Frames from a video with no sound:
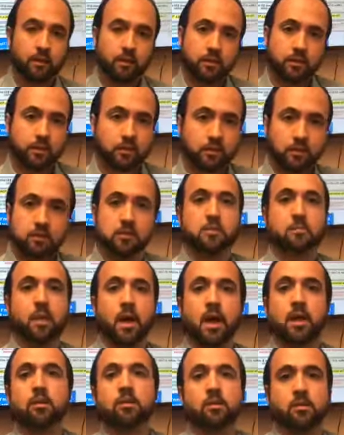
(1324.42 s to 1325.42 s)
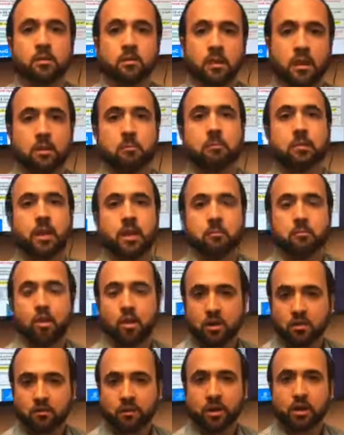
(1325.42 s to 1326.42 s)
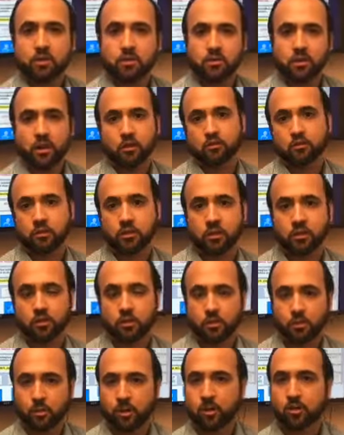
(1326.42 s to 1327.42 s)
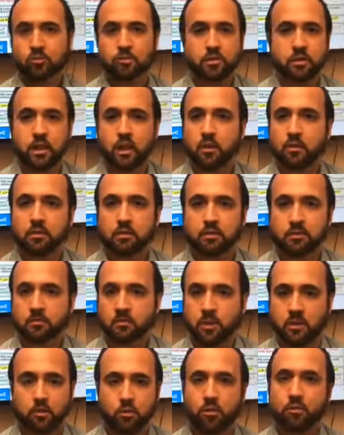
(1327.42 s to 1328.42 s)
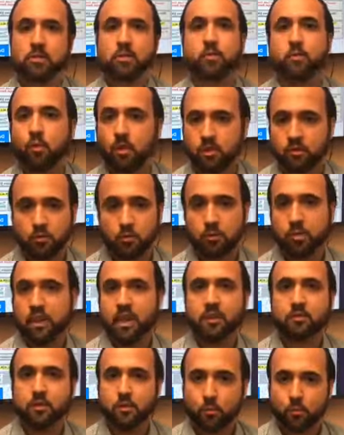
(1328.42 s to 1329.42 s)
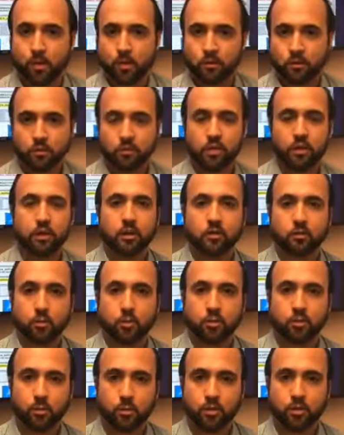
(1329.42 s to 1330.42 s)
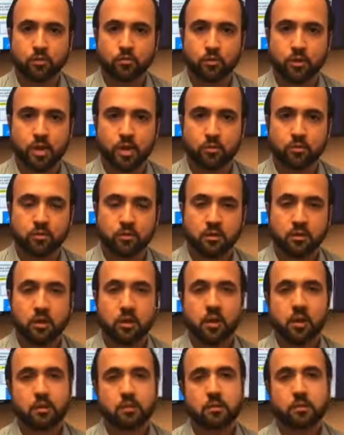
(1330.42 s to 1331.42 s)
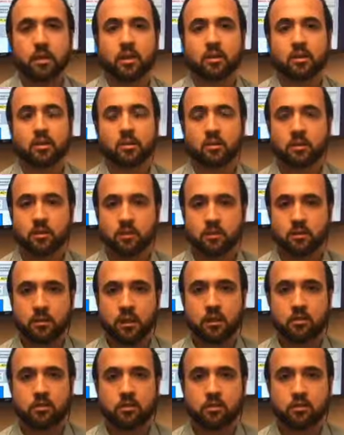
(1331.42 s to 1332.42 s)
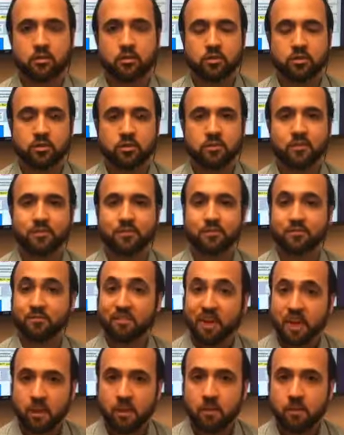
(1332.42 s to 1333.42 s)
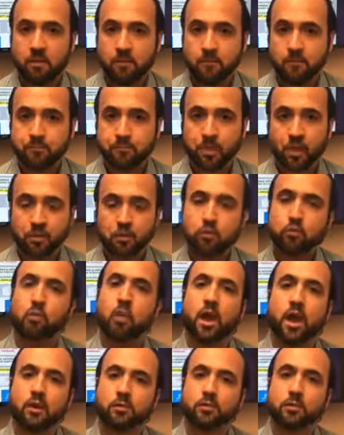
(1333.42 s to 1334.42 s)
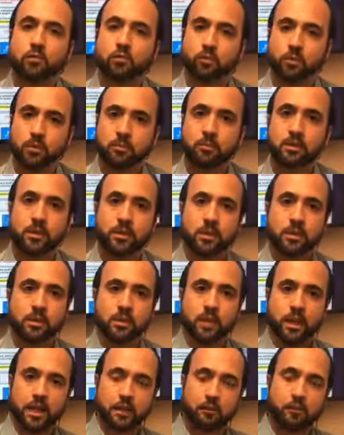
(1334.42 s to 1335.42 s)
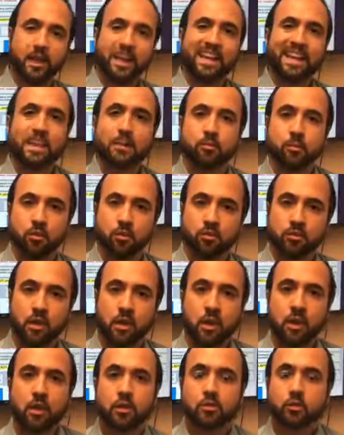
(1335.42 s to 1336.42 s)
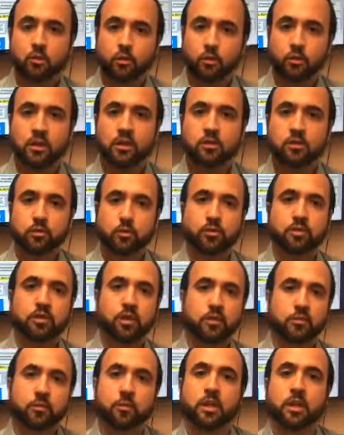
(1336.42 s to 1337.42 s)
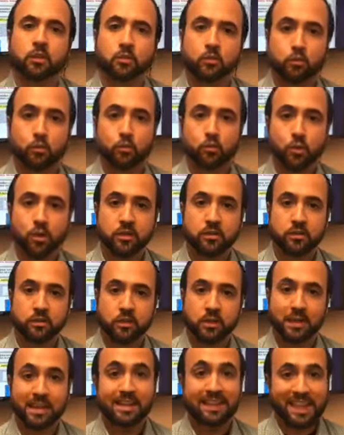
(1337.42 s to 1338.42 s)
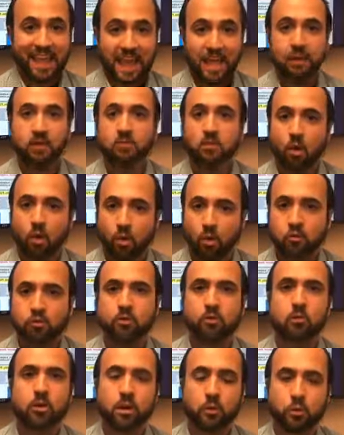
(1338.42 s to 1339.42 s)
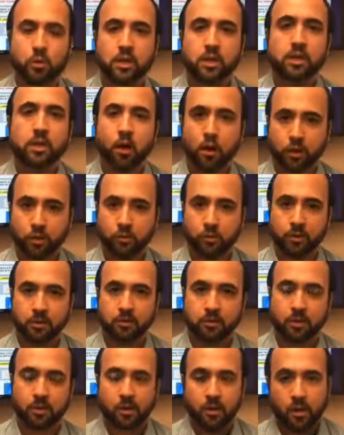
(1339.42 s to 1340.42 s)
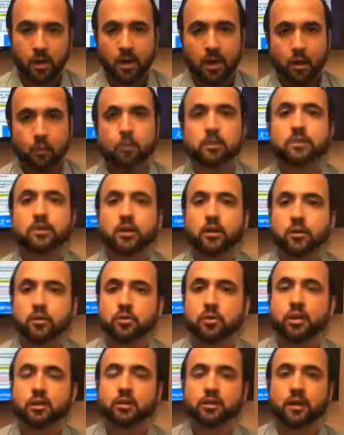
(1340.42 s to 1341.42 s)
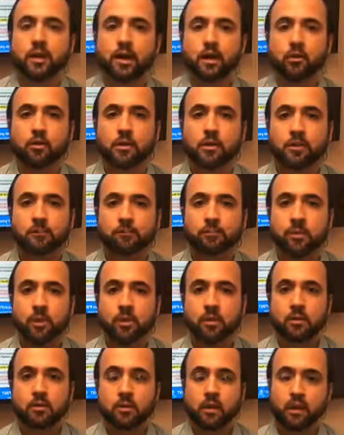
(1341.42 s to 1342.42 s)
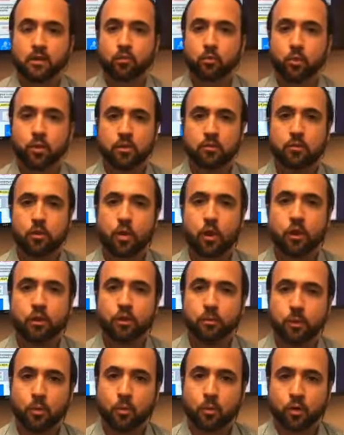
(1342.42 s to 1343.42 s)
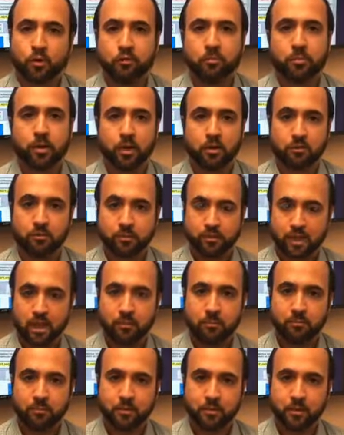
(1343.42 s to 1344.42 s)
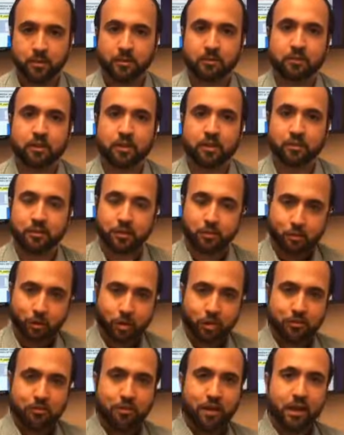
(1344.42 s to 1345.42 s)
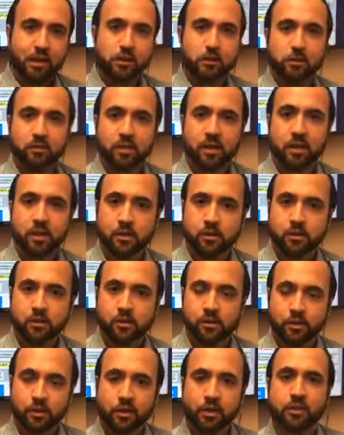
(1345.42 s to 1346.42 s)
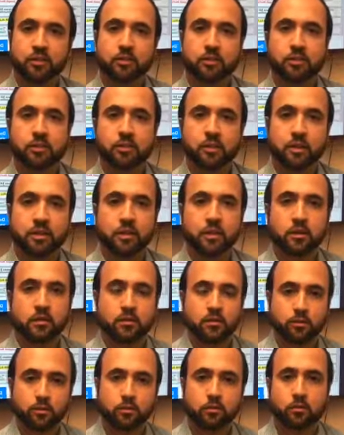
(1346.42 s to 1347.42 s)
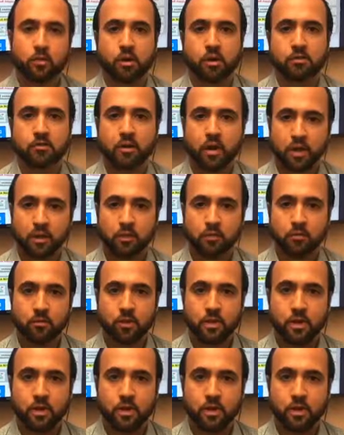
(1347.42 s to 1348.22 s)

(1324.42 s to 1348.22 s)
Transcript: it doesn't matter that my market value is actually 300,000 that you have an appraiser or that I have an appraiser saying it's worth 300,000 to make the taxation system fair you have to treat me like my neighbors so you need to assess me at 220 that is also a winning argument I will tell you that the county takes whatever argument works better for them if they think market value is higher, they're going to say that they need to use market value.